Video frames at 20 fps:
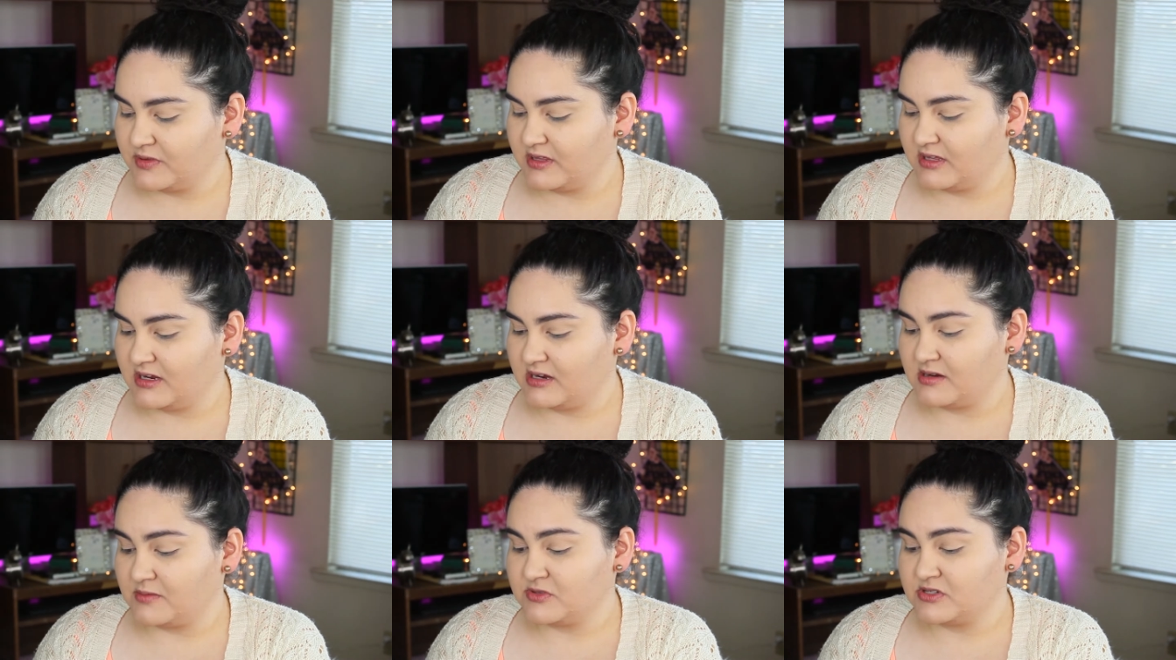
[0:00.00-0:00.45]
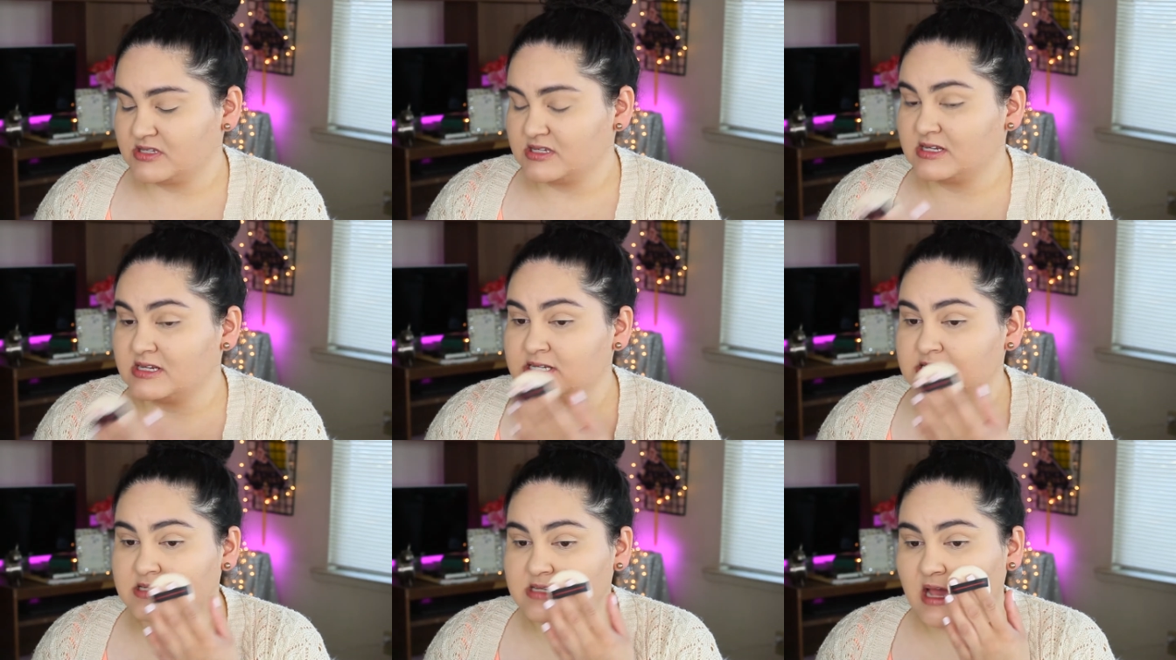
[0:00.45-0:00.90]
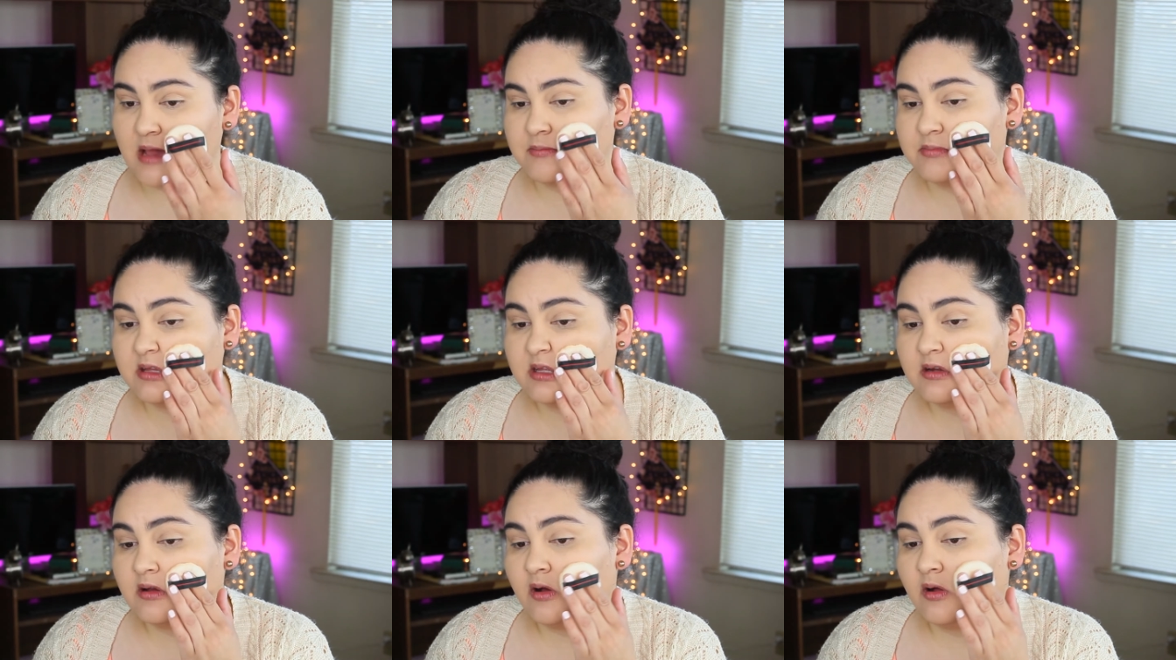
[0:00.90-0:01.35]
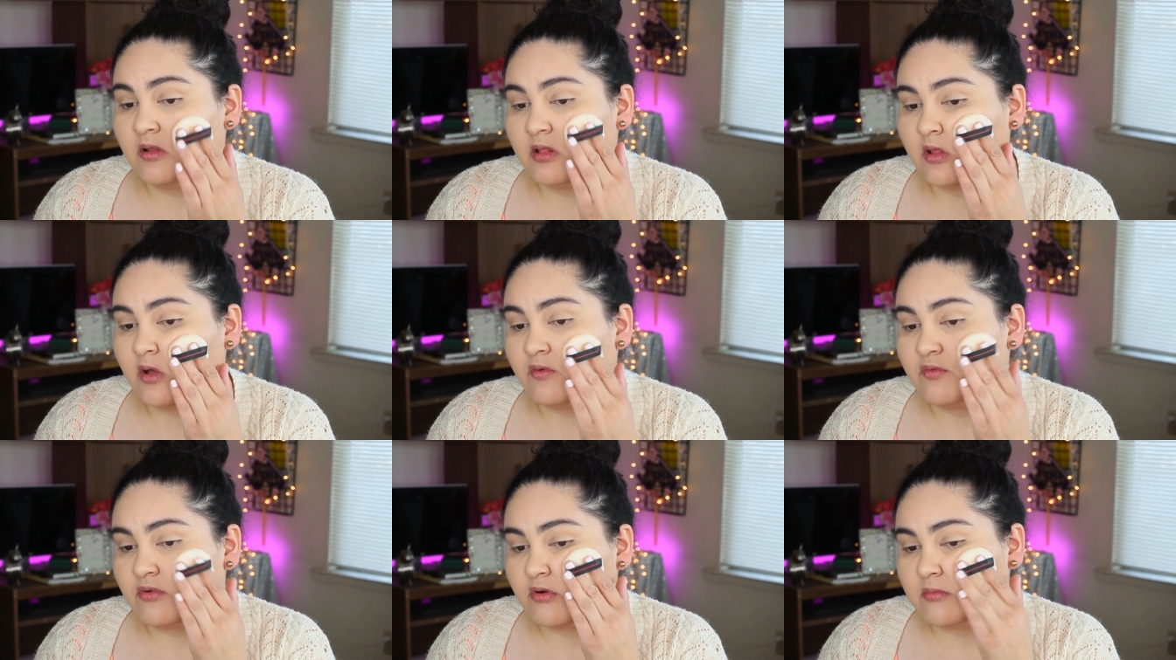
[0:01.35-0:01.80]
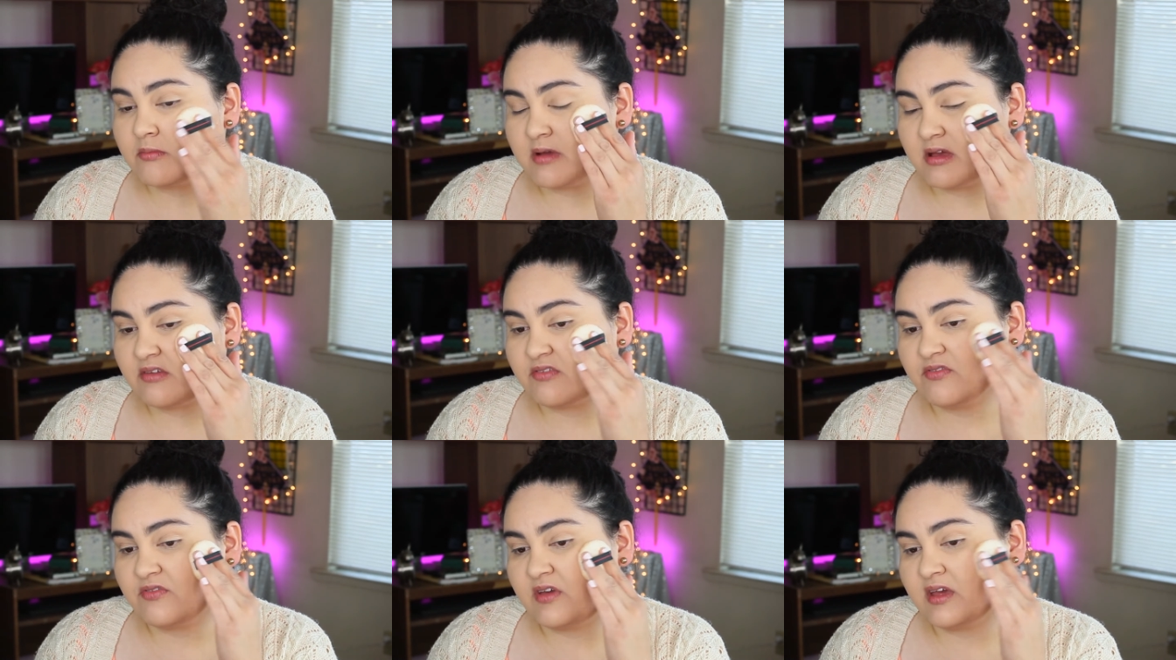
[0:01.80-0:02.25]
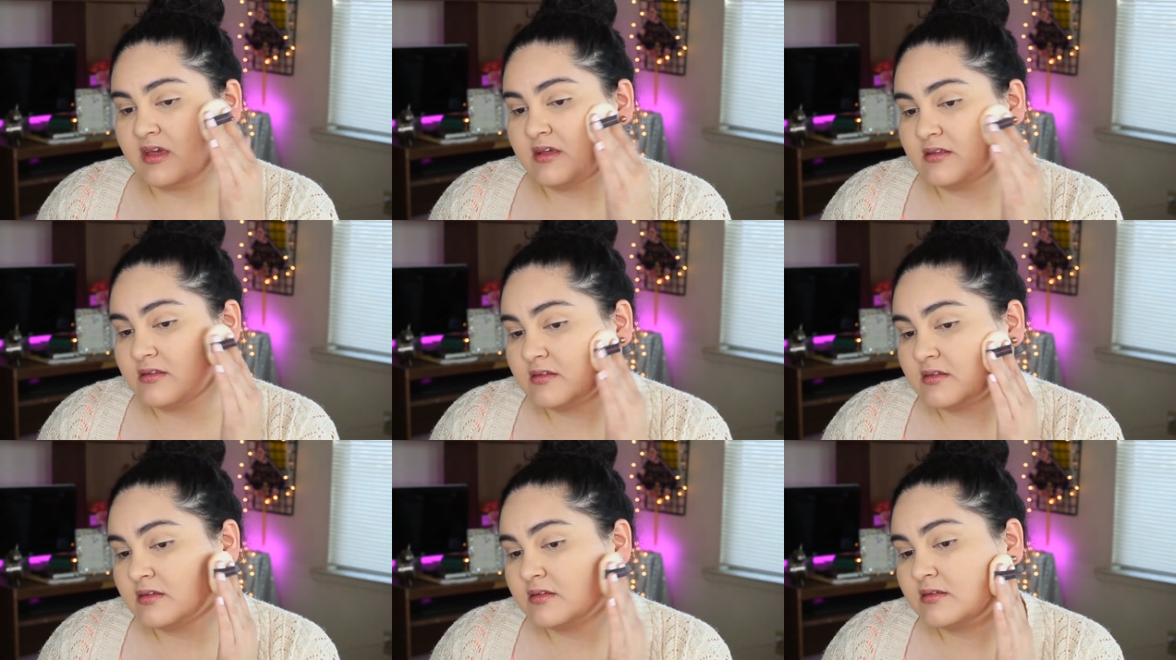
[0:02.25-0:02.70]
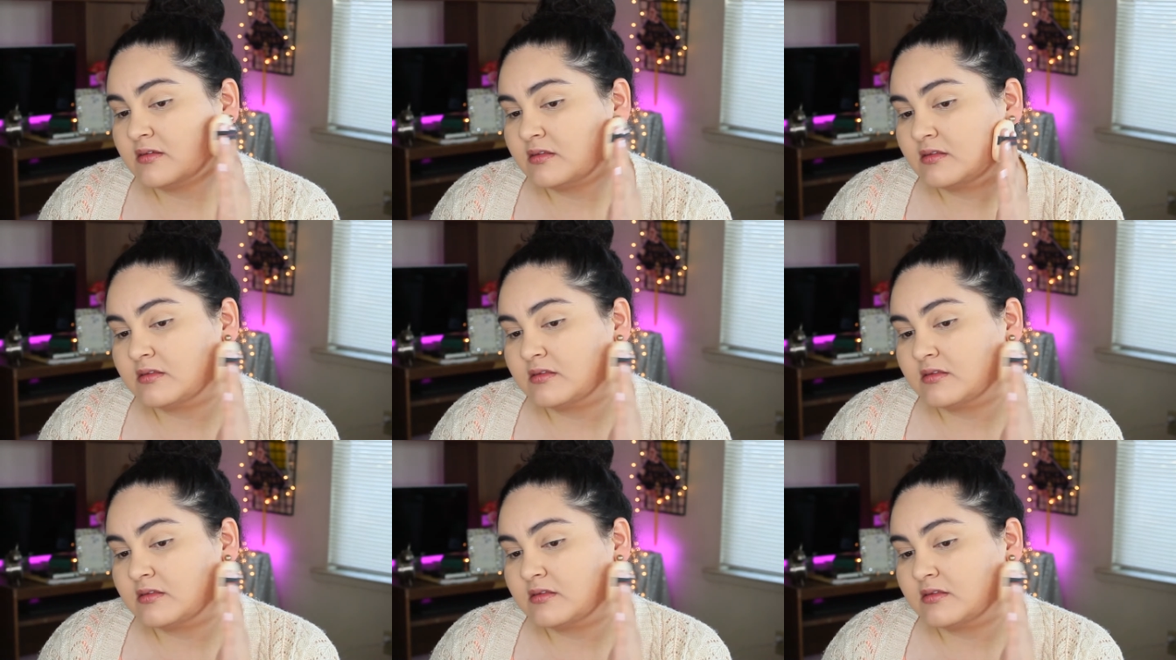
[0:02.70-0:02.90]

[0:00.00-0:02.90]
with it, and I'm just going to dab it all over my face.